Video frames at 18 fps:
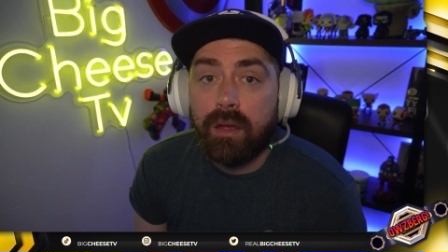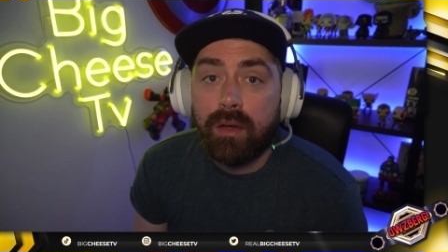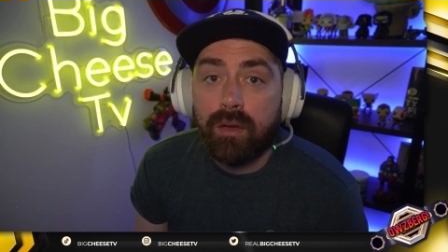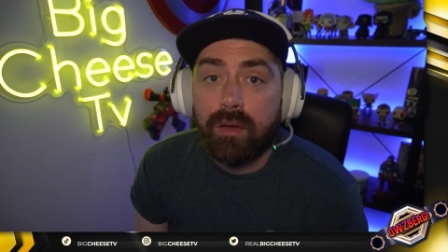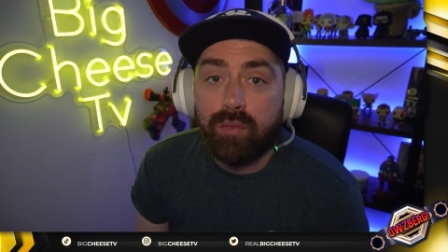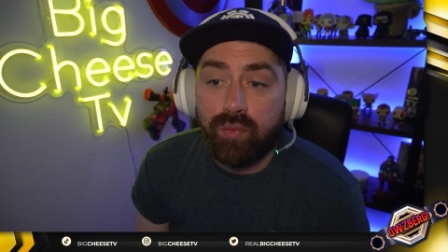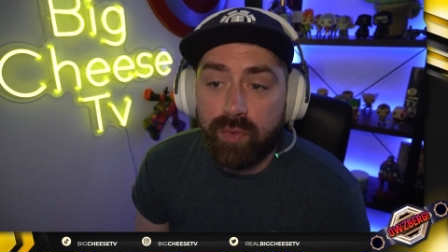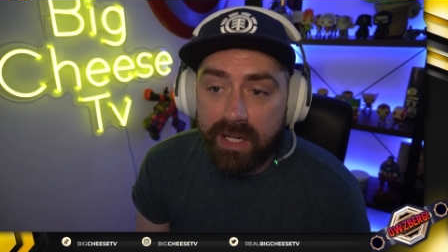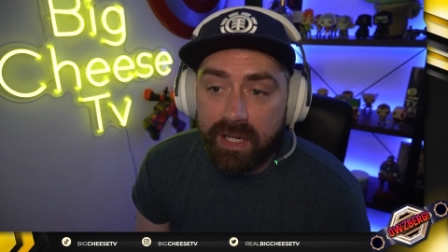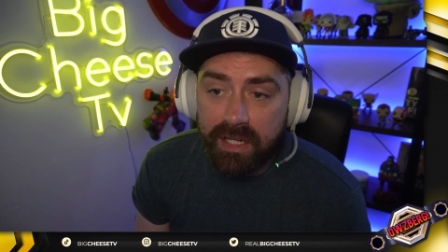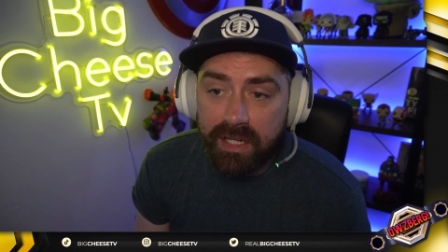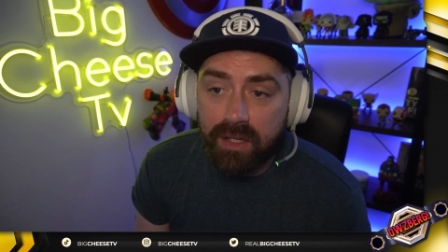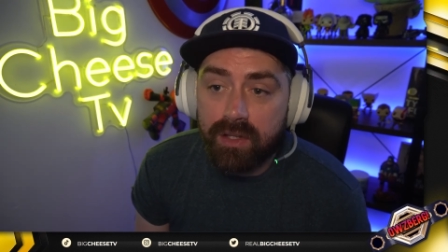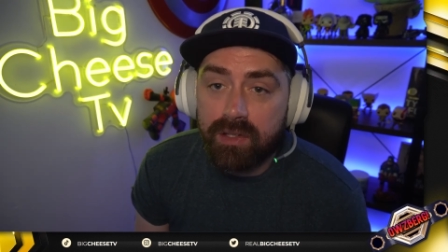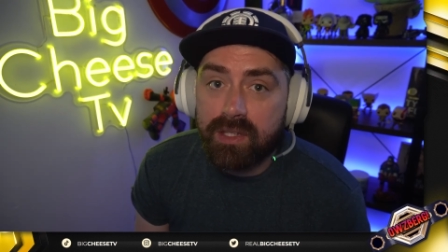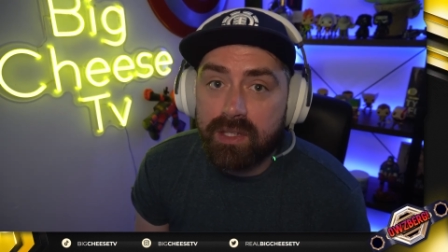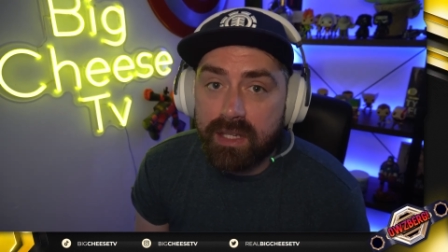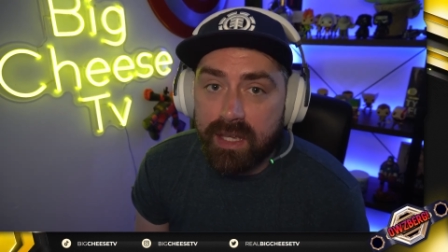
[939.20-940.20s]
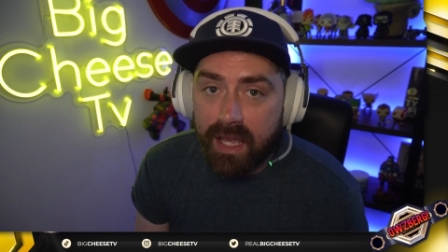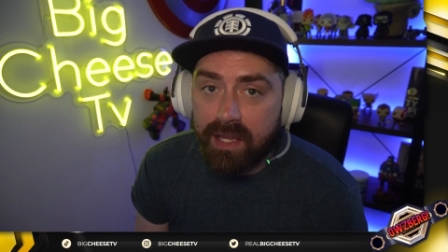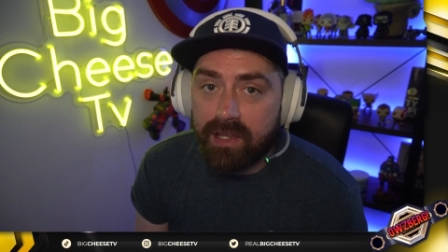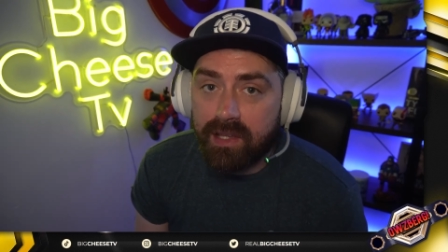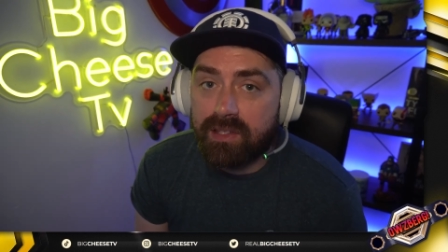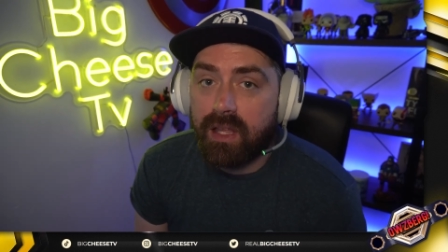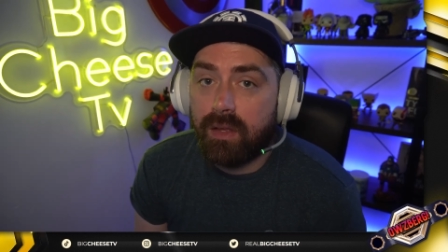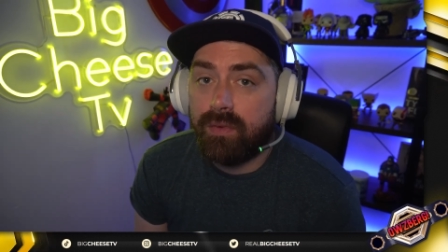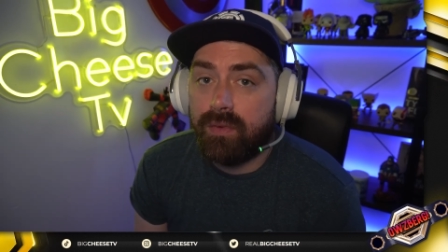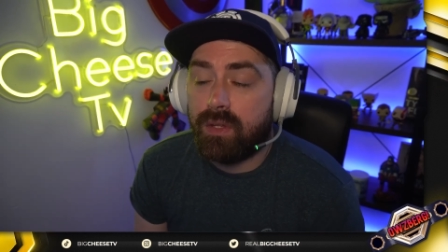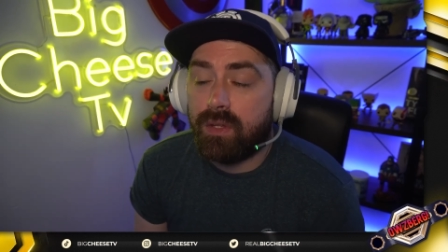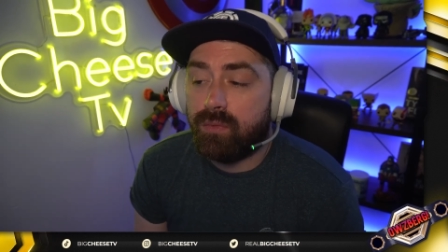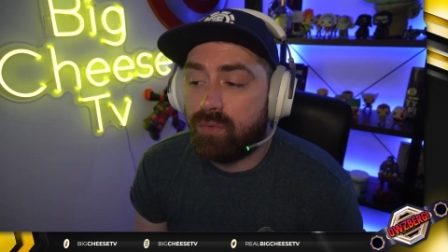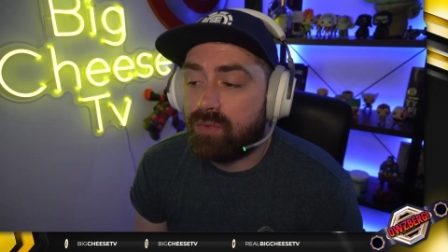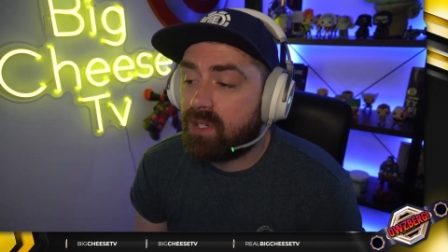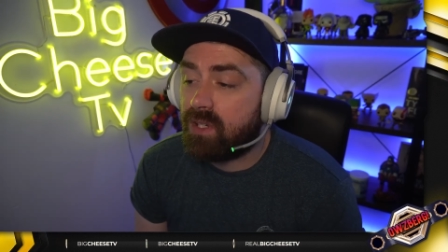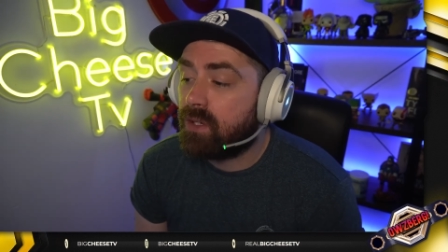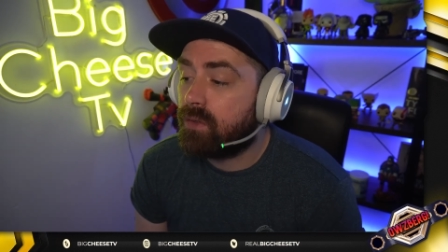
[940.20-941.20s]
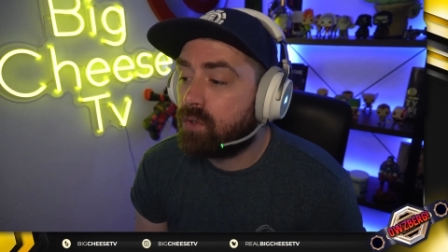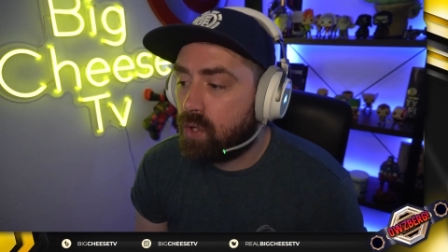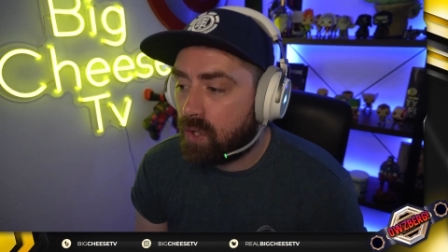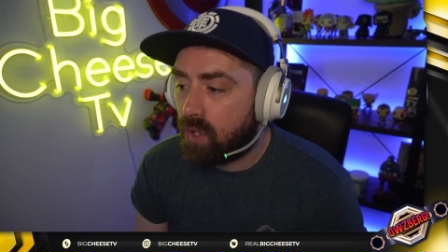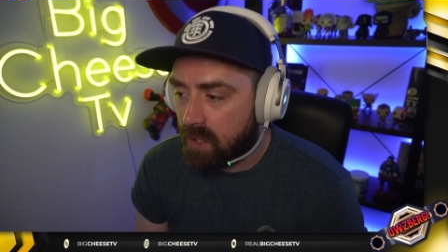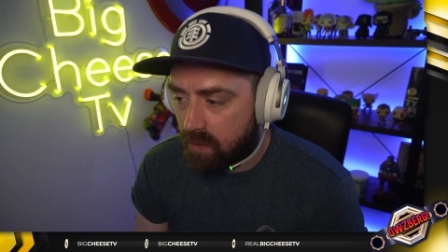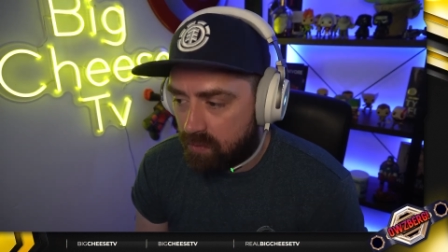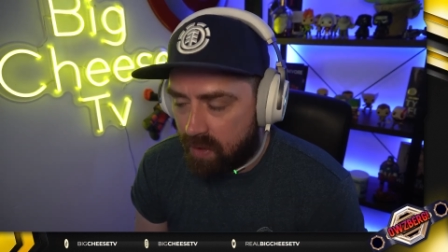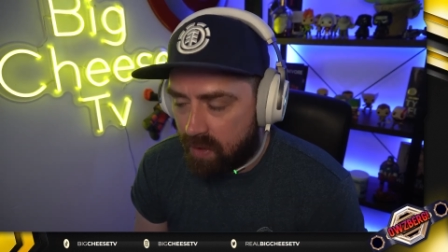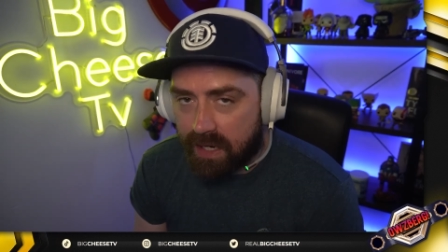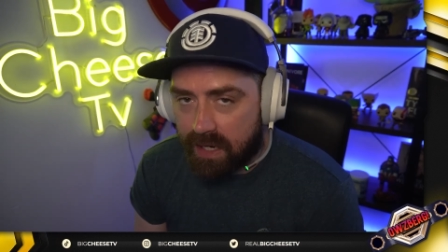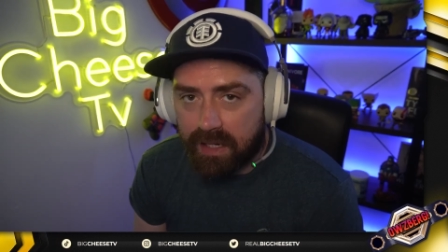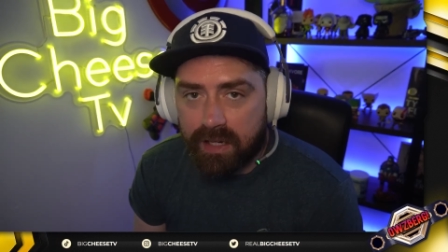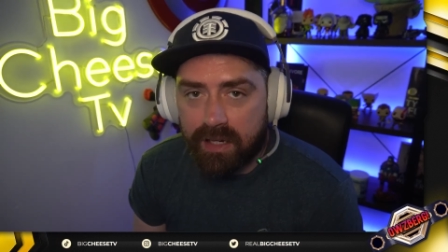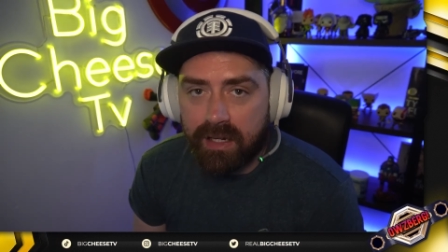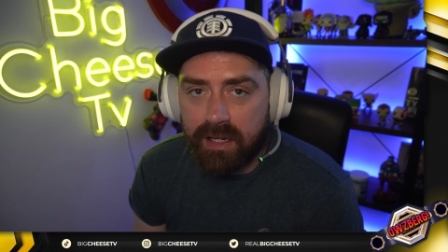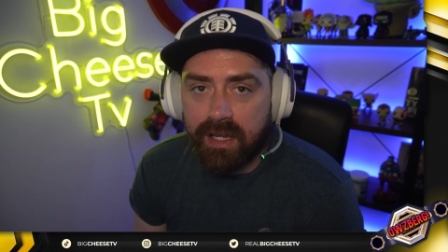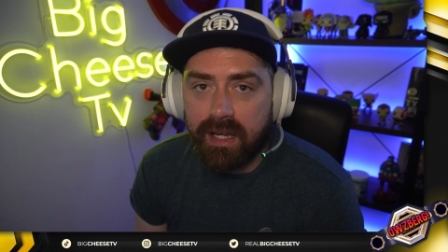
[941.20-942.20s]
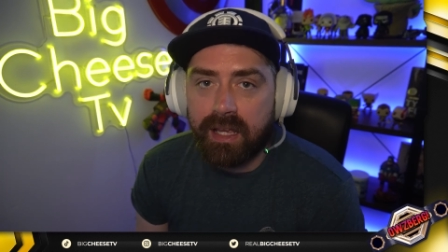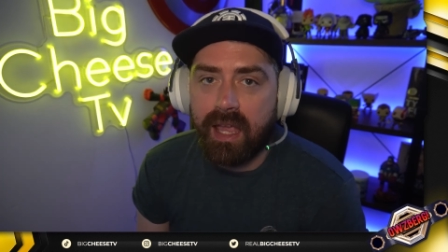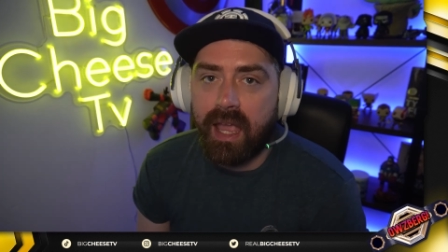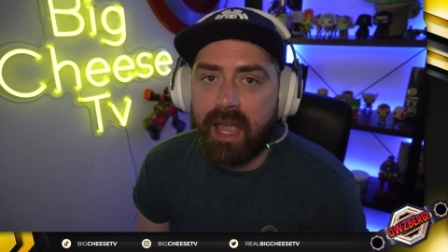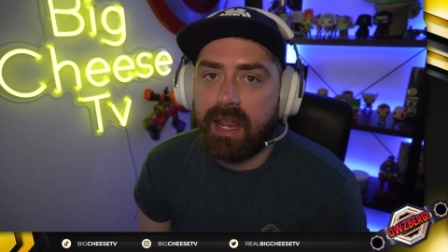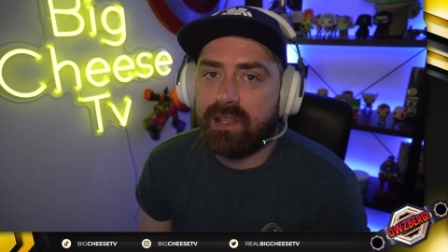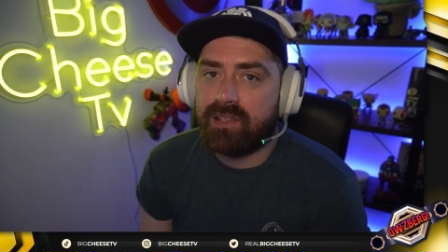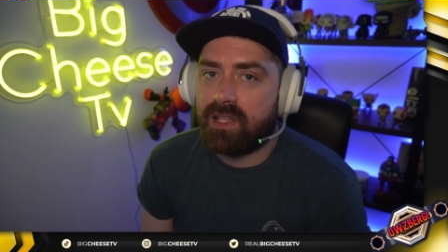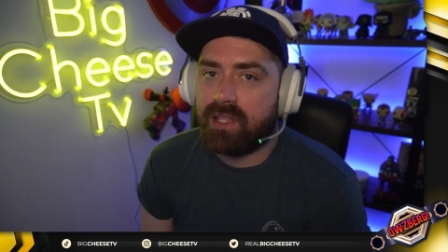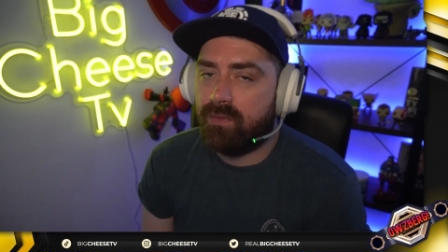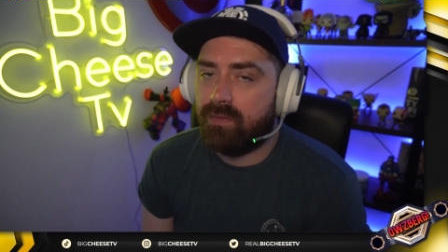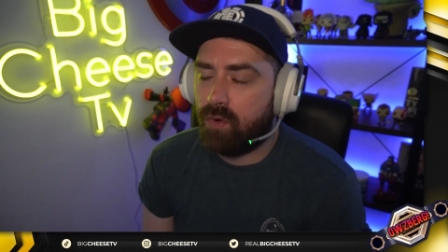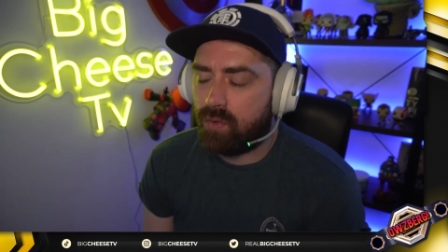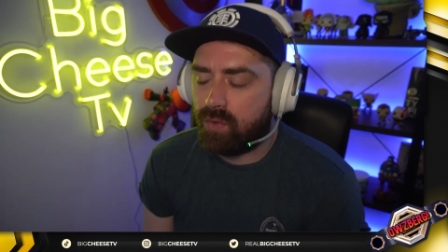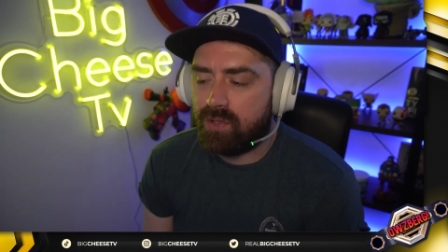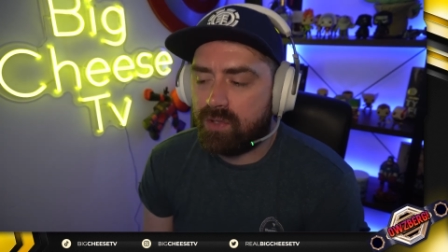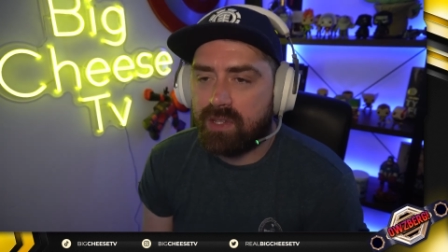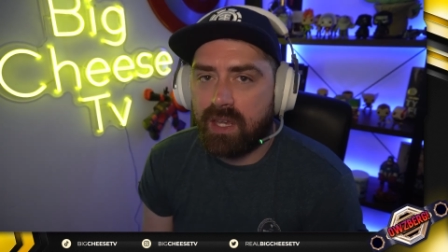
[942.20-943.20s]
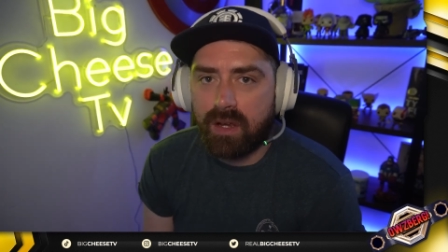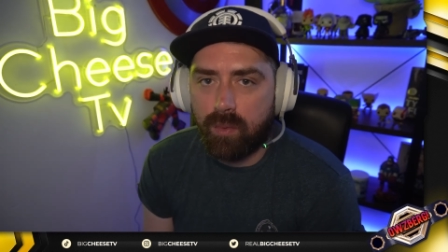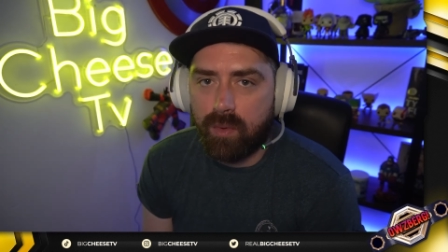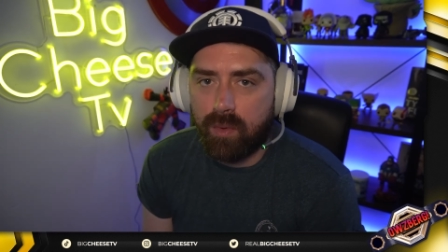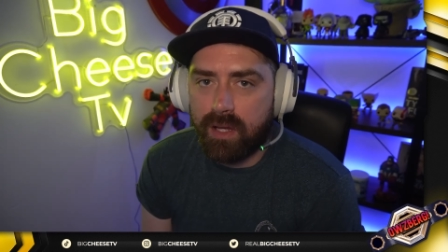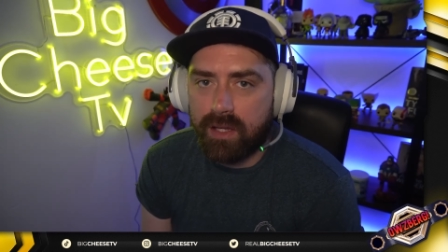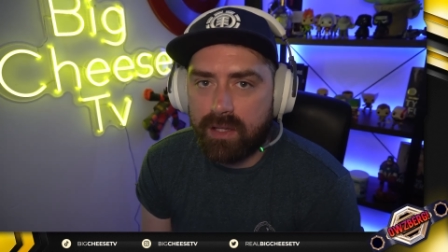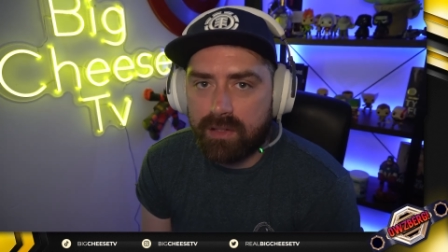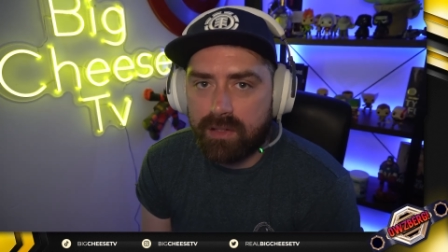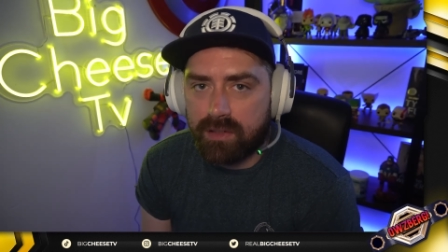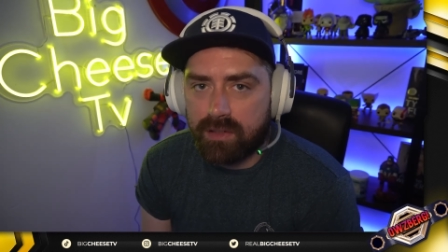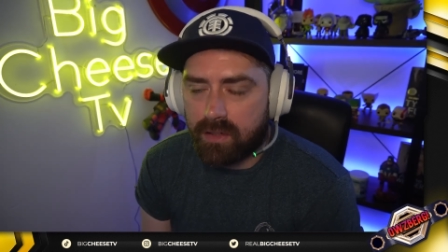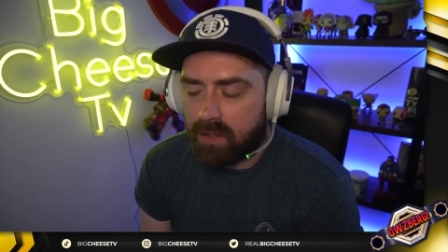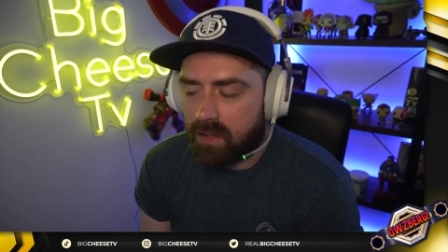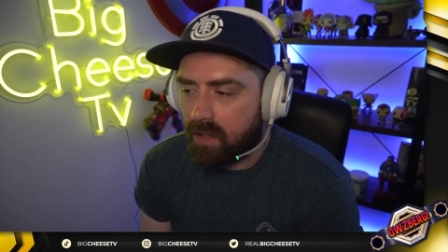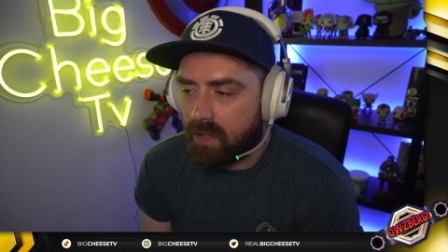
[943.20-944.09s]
Really good to get yourself in the routine of cooking regularly again instead of ordering takeaways uh,